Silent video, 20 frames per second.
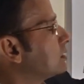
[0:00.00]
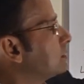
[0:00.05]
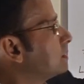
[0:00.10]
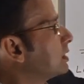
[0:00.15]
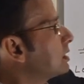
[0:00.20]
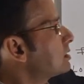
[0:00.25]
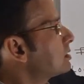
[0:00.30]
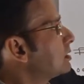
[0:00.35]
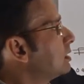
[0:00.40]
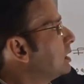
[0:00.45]

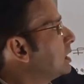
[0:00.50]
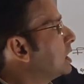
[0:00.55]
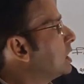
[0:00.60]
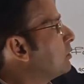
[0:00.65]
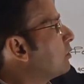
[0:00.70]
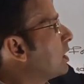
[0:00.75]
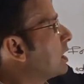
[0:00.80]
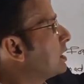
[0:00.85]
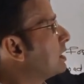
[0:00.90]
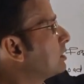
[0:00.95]
just
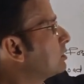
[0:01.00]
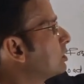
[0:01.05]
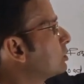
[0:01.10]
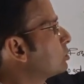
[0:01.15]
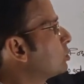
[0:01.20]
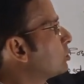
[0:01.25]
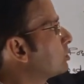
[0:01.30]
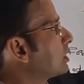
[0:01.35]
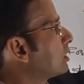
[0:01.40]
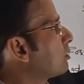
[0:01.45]
dividing
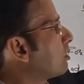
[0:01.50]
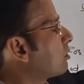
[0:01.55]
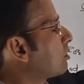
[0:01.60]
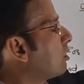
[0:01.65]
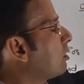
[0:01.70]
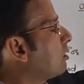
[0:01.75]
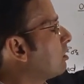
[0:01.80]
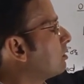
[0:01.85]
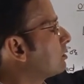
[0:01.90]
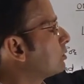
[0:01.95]
the
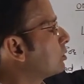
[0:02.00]
total